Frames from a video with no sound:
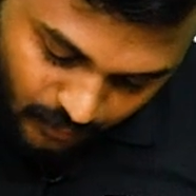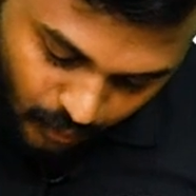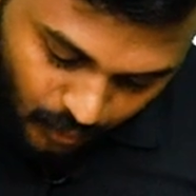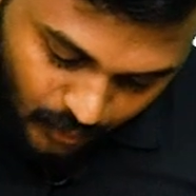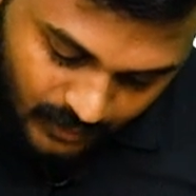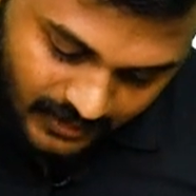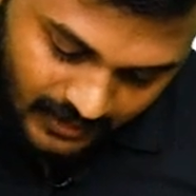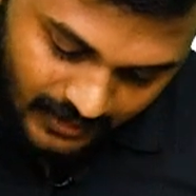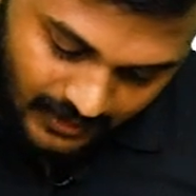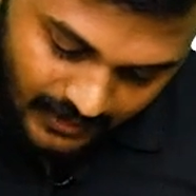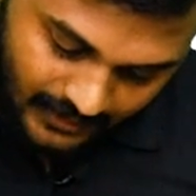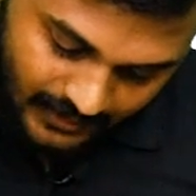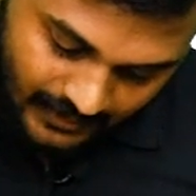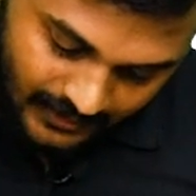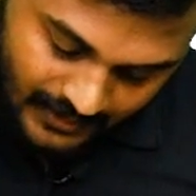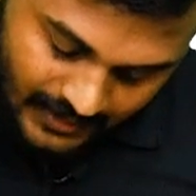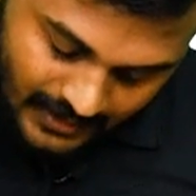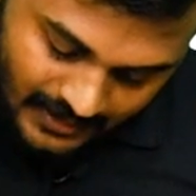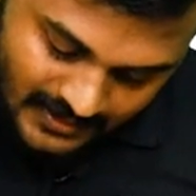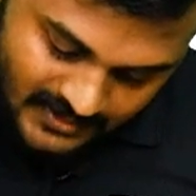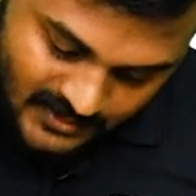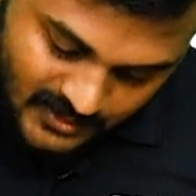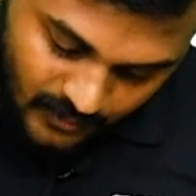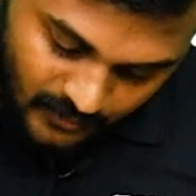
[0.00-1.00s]
volt.
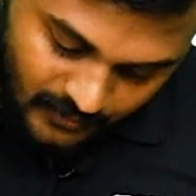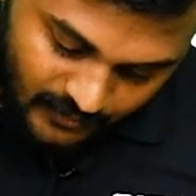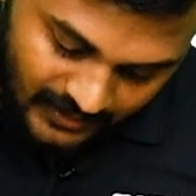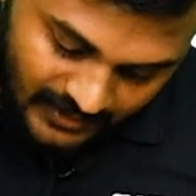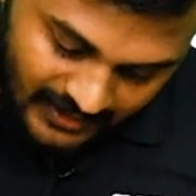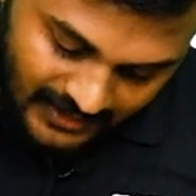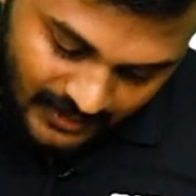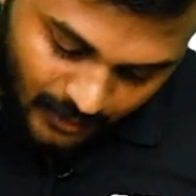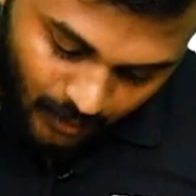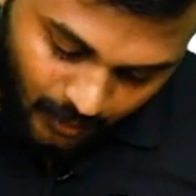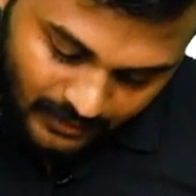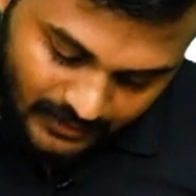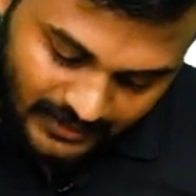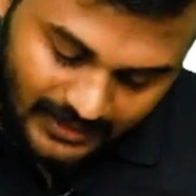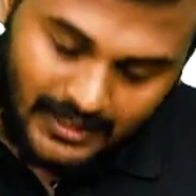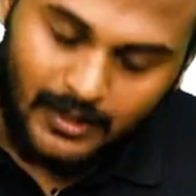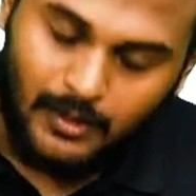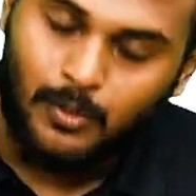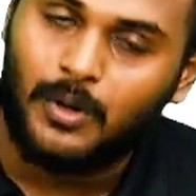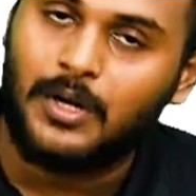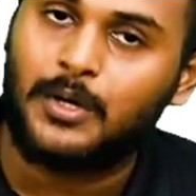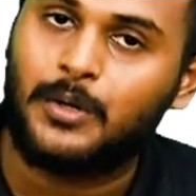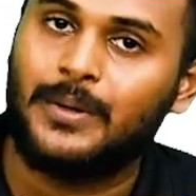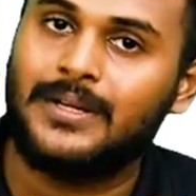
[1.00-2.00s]
So V naught
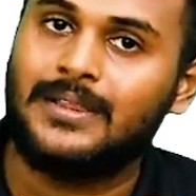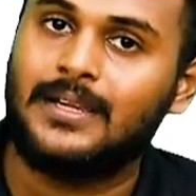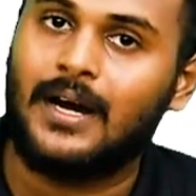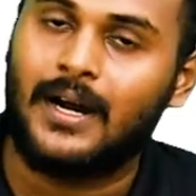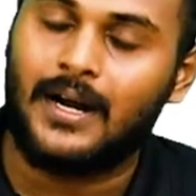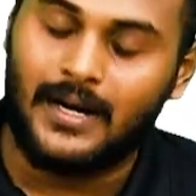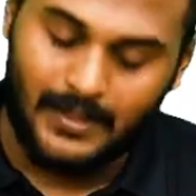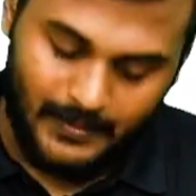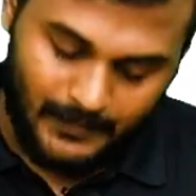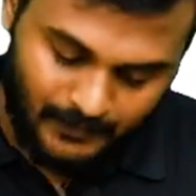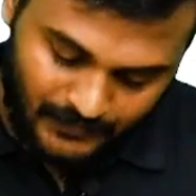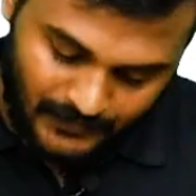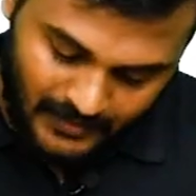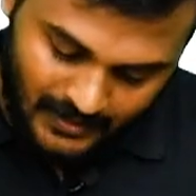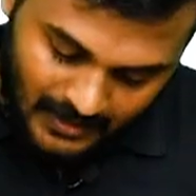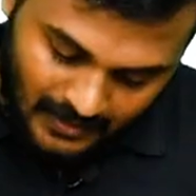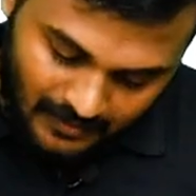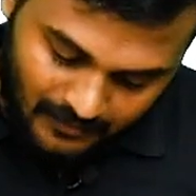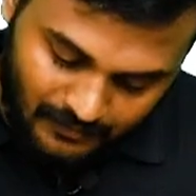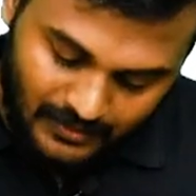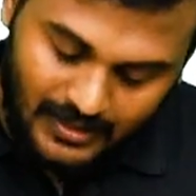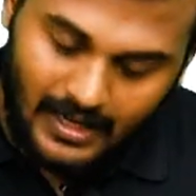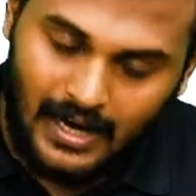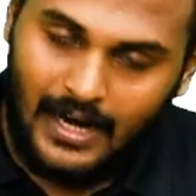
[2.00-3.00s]
equal to endana
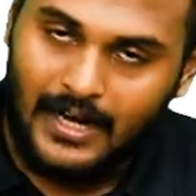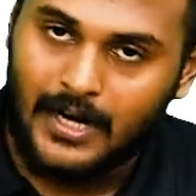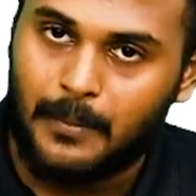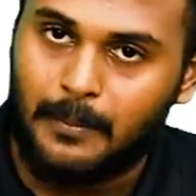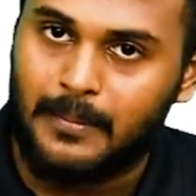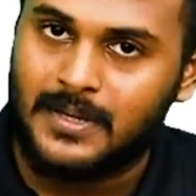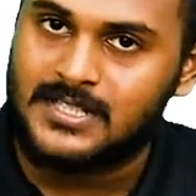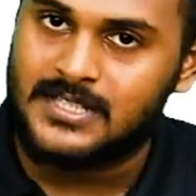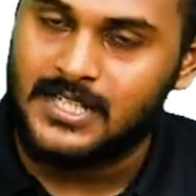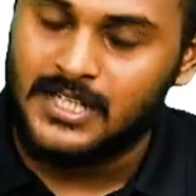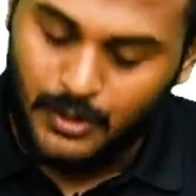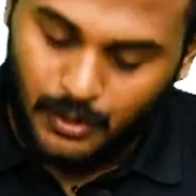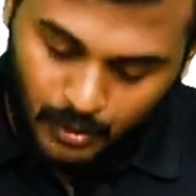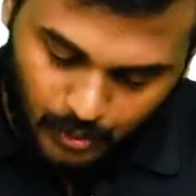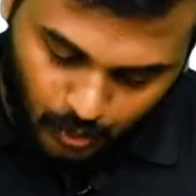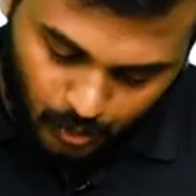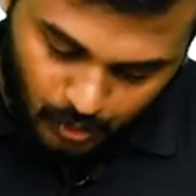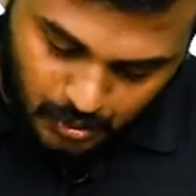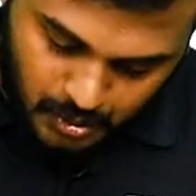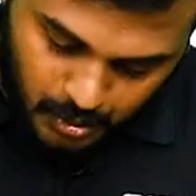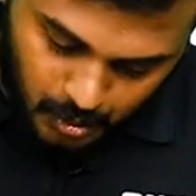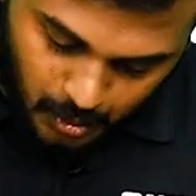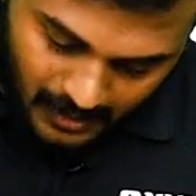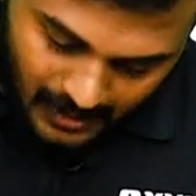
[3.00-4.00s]
VRMS into
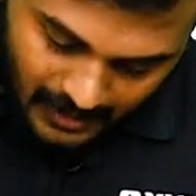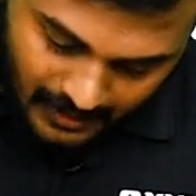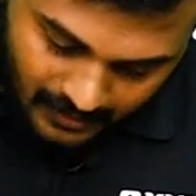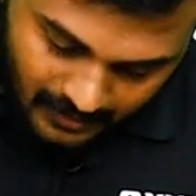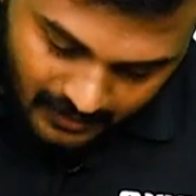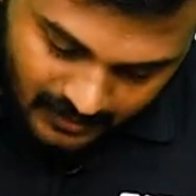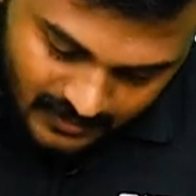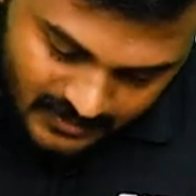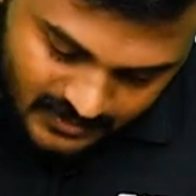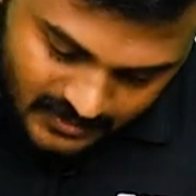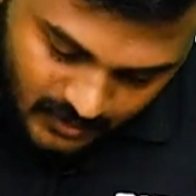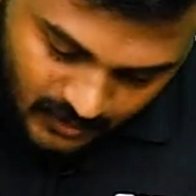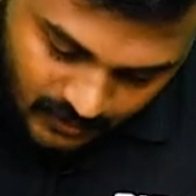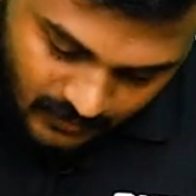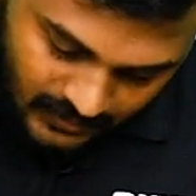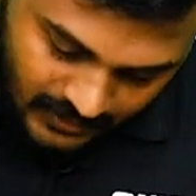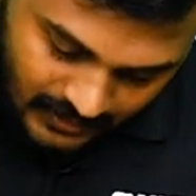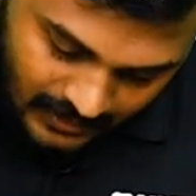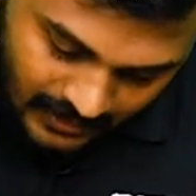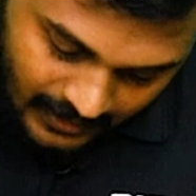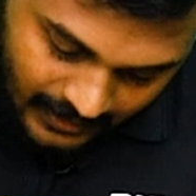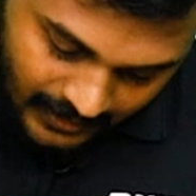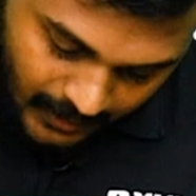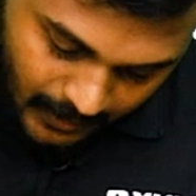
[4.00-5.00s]
root 2 aanu. So
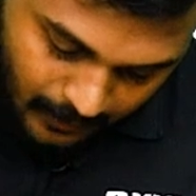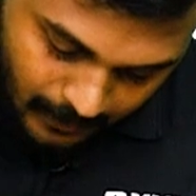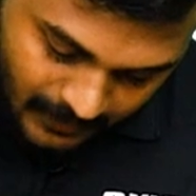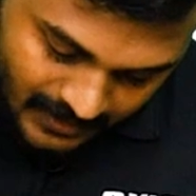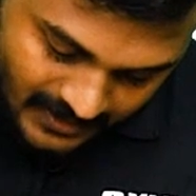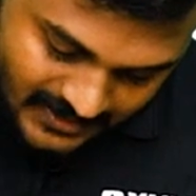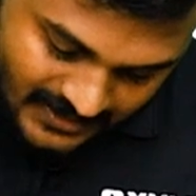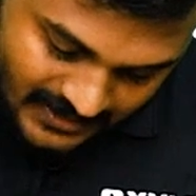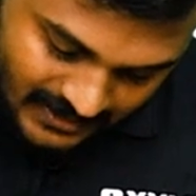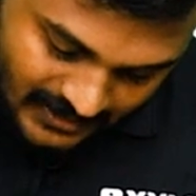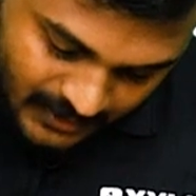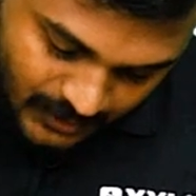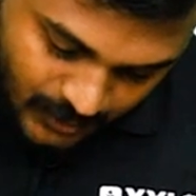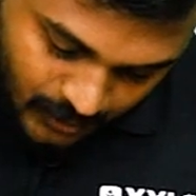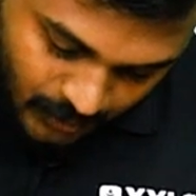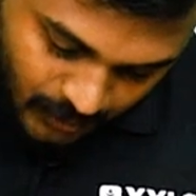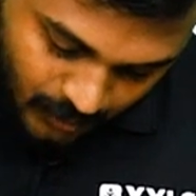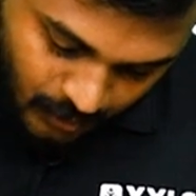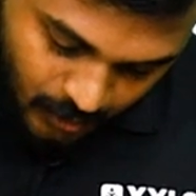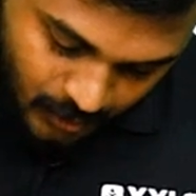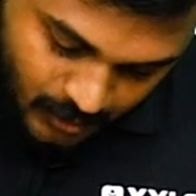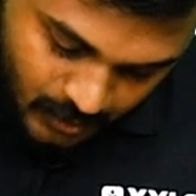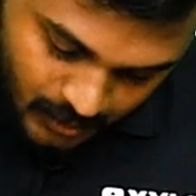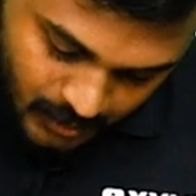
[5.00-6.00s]
VRMS into
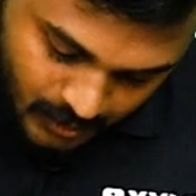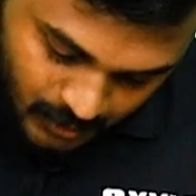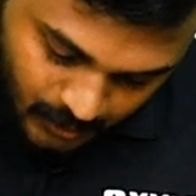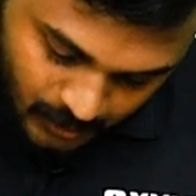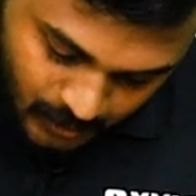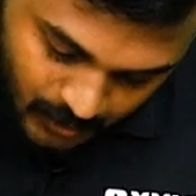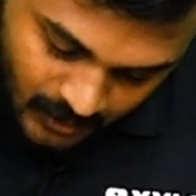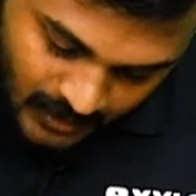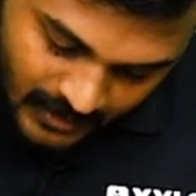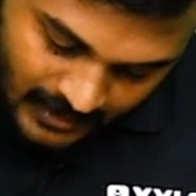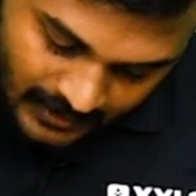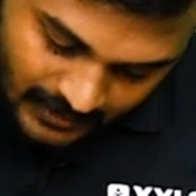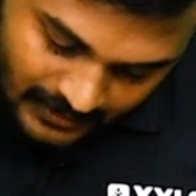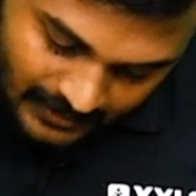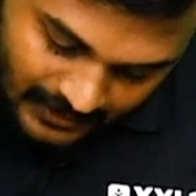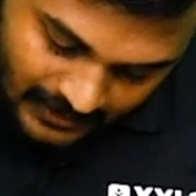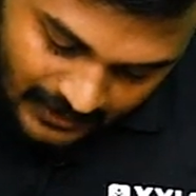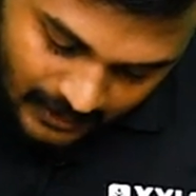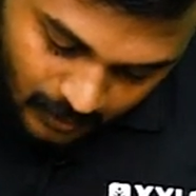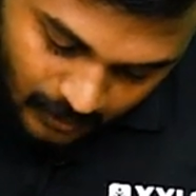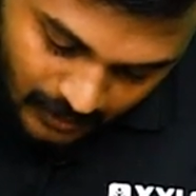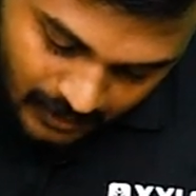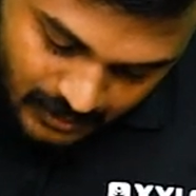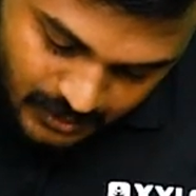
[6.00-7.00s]
root 2
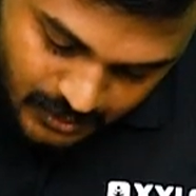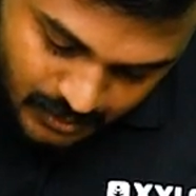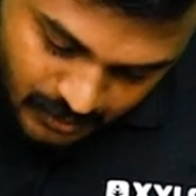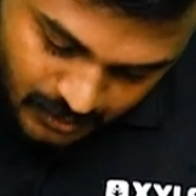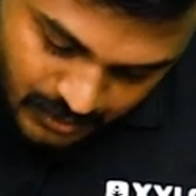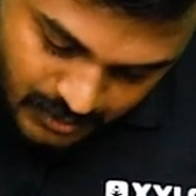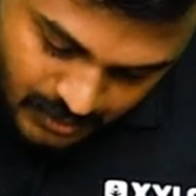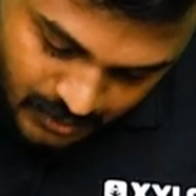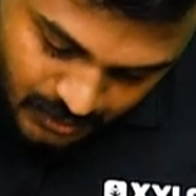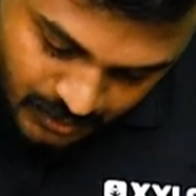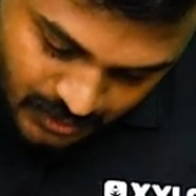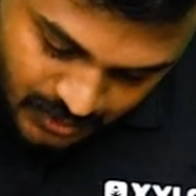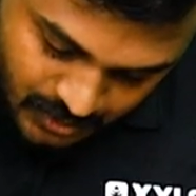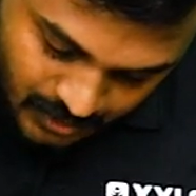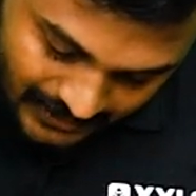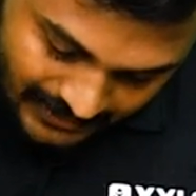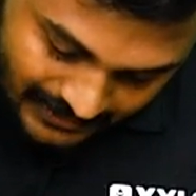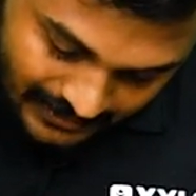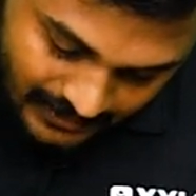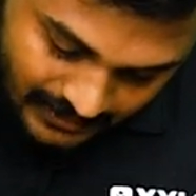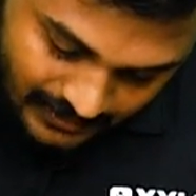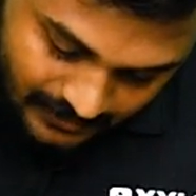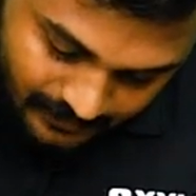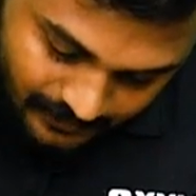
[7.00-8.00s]
equal to
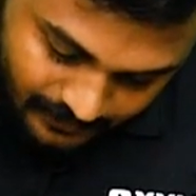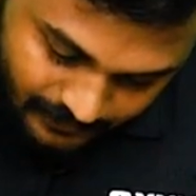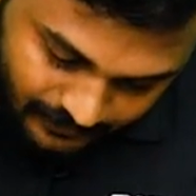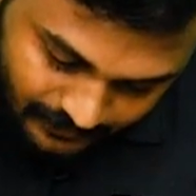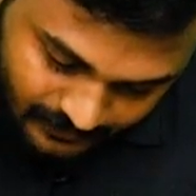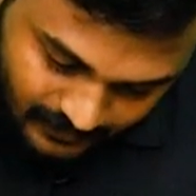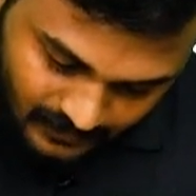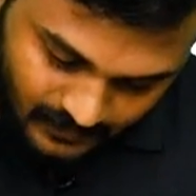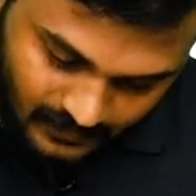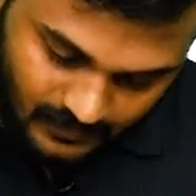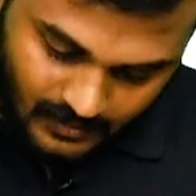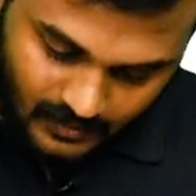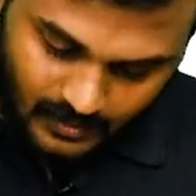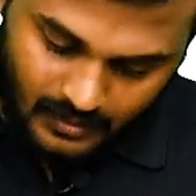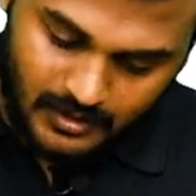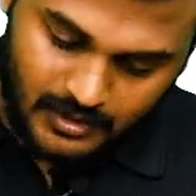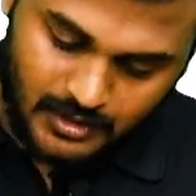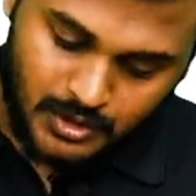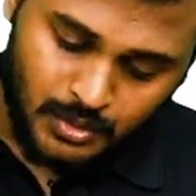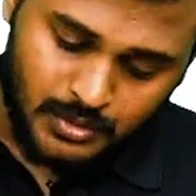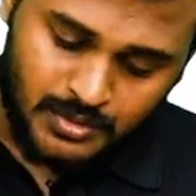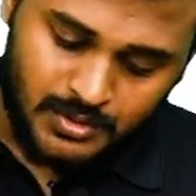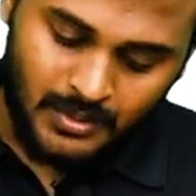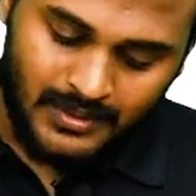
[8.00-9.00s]

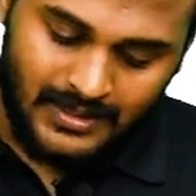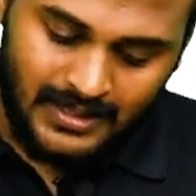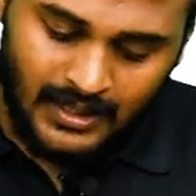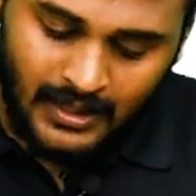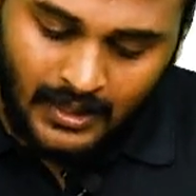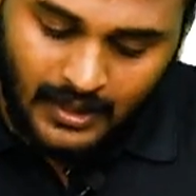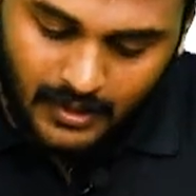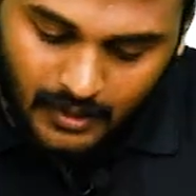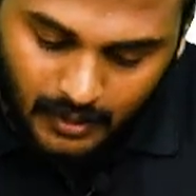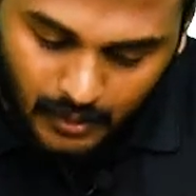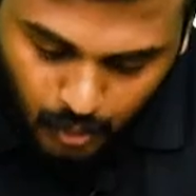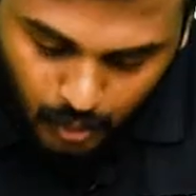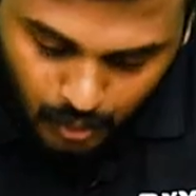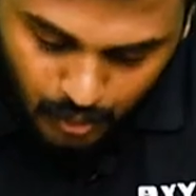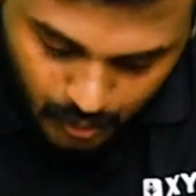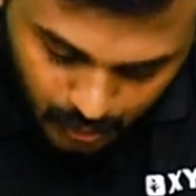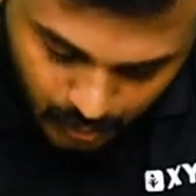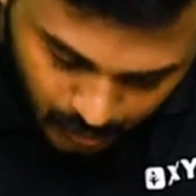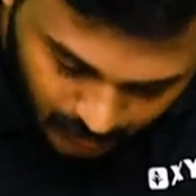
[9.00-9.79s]
220 root